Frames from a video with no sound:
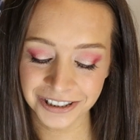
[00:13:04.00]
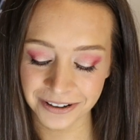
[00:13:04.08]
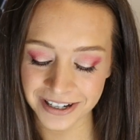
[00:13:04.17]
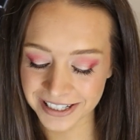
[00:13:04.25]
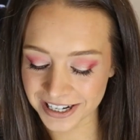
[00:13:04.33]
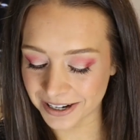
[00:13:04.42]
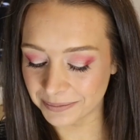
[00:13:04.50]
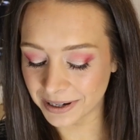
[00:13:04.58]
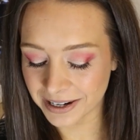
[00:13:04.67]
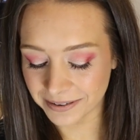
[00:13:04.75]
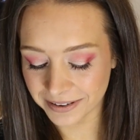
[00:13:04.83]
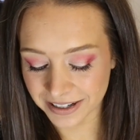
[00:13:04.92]
just crazy. But
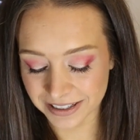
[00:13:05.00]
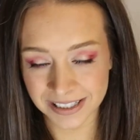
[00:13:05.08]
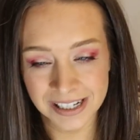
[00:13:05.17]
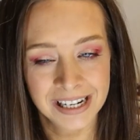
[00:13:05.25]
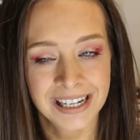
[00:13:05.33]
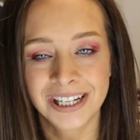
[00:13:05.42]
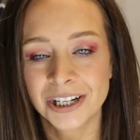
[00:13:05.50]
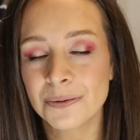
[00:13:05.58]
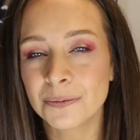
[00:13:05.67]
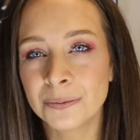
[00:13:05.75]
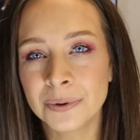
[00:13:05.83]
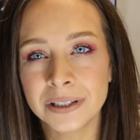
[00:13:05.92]
anyways,
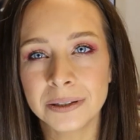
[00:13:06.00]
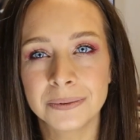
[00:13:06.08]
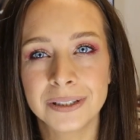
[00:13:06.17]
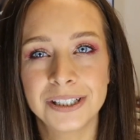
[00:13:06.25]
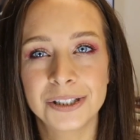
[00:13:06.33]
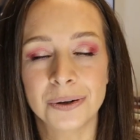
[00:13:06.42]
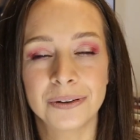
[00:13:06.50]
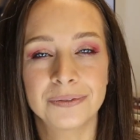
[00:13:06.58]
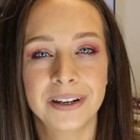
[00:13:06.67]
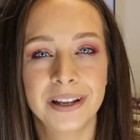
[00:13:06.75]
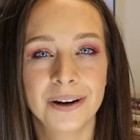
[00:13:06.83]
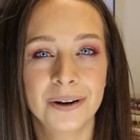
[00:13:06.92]
really, really short
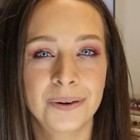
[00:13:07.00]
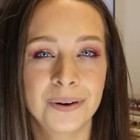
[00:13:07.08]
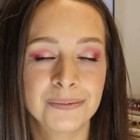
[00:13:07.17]
video.